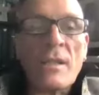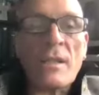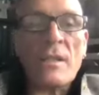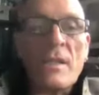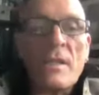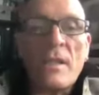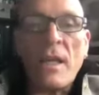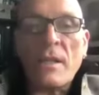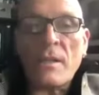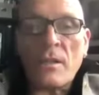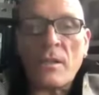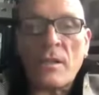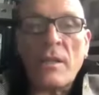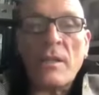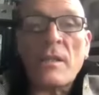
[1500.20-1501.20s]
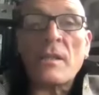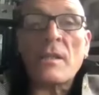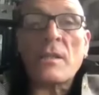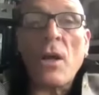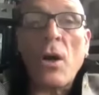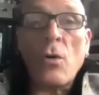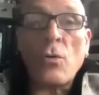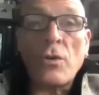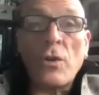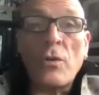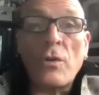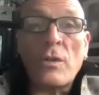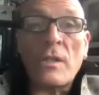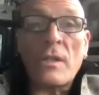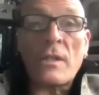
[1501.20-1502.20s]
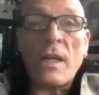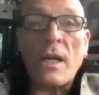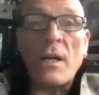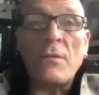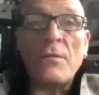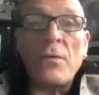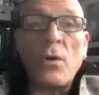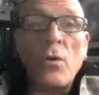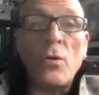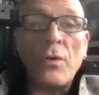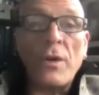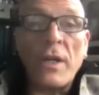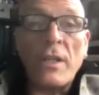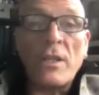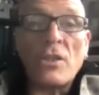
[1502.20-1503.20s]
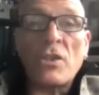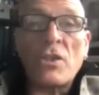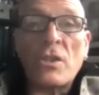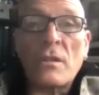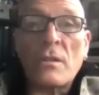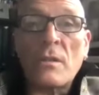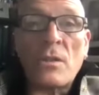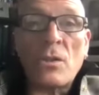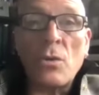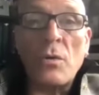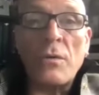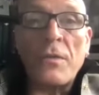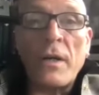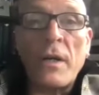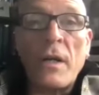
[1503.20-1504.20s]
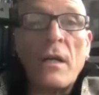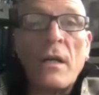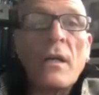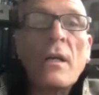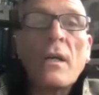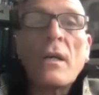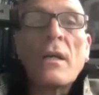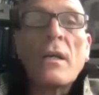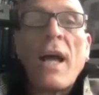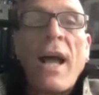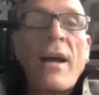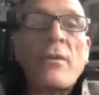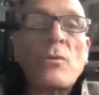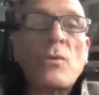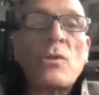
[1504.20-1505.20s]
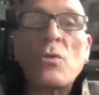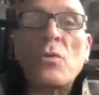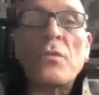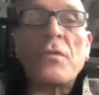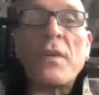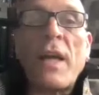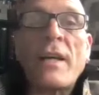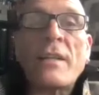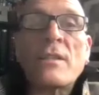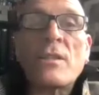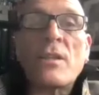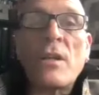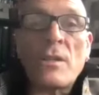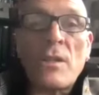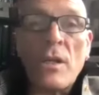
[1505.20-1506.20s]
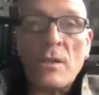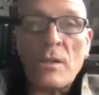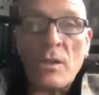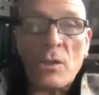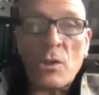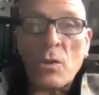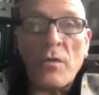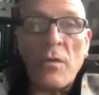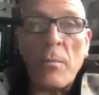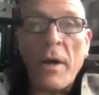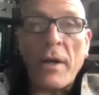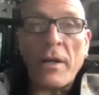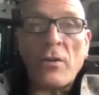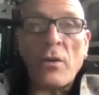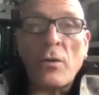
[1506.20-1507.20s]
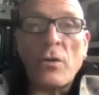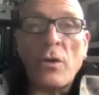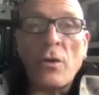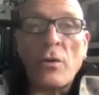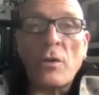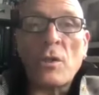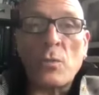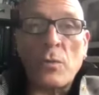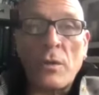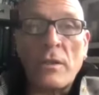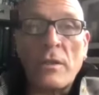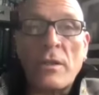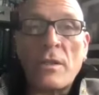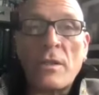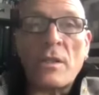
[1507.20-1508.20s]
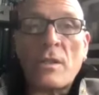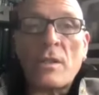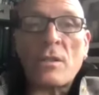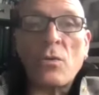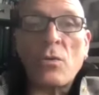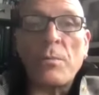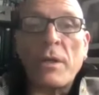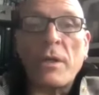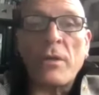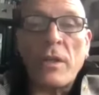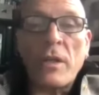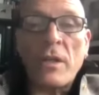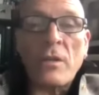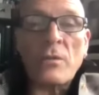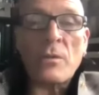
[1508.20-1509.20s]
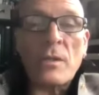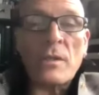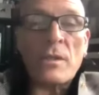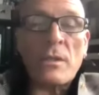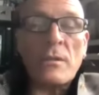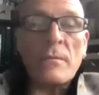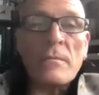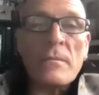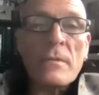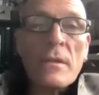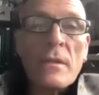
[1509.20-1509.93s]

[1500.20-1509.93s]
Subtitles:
a city, taking the city as a whole unit itself, or each sort of house or flat as a sort of a micro unit within this sort of bigger ecosystem?